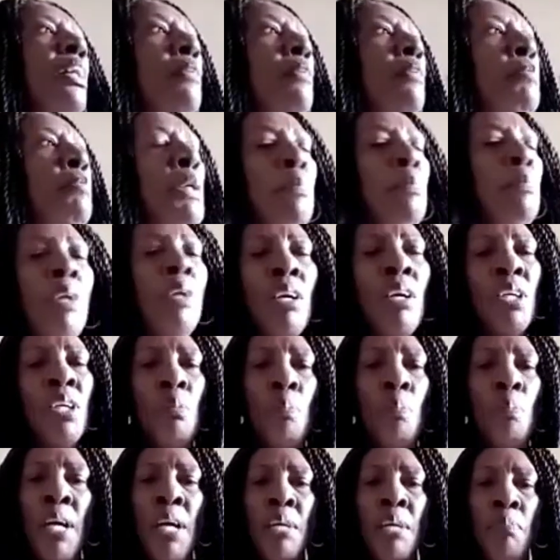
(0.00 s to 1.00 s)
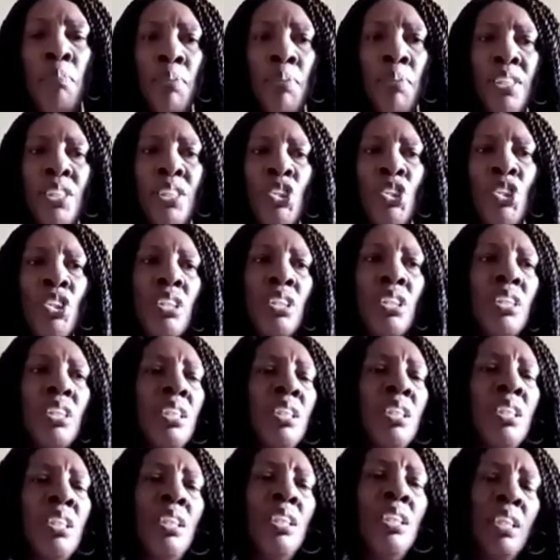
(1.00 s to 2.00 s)
People occupied
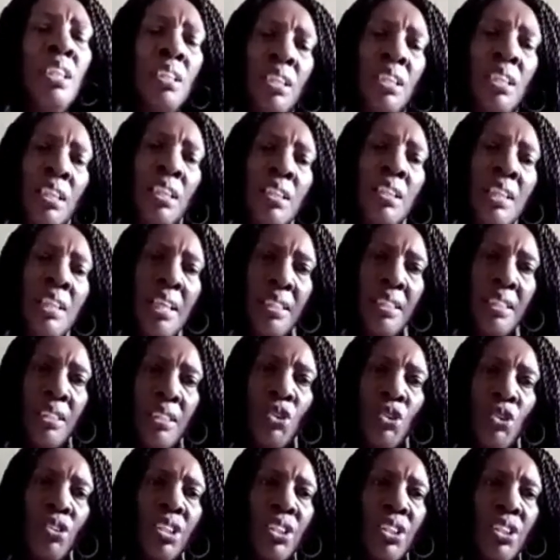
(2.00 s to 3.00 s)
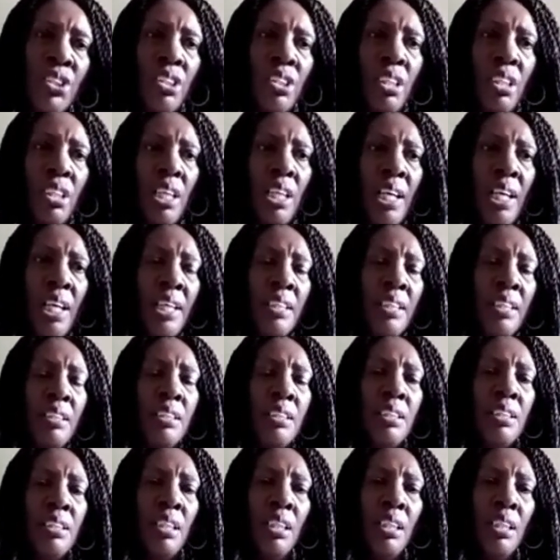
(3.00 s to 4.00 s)
positions in that structure
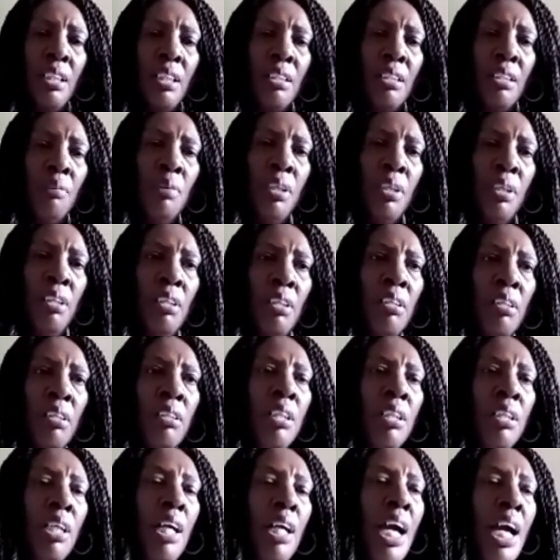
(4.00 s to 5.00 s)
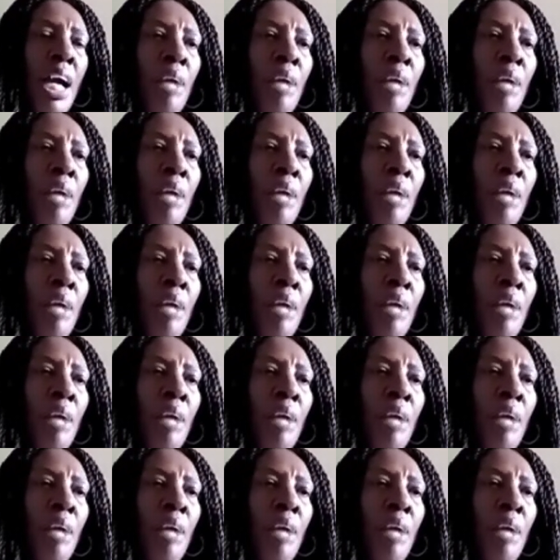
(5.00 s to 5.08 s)
and were,